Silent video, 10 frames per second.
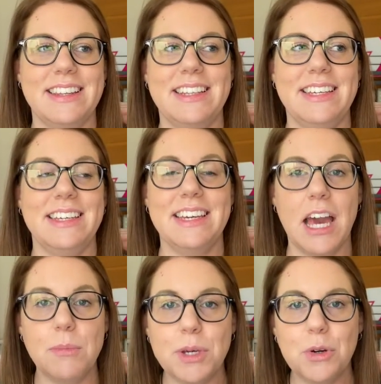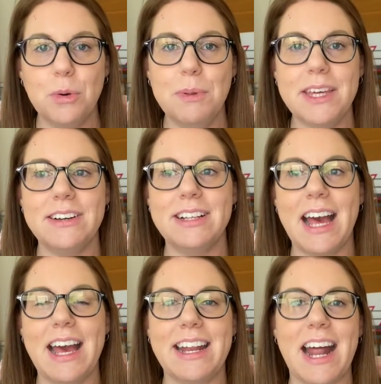the chemical peel,
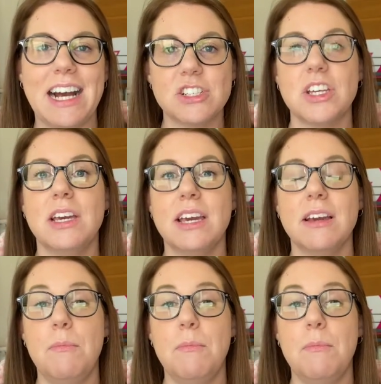and it actually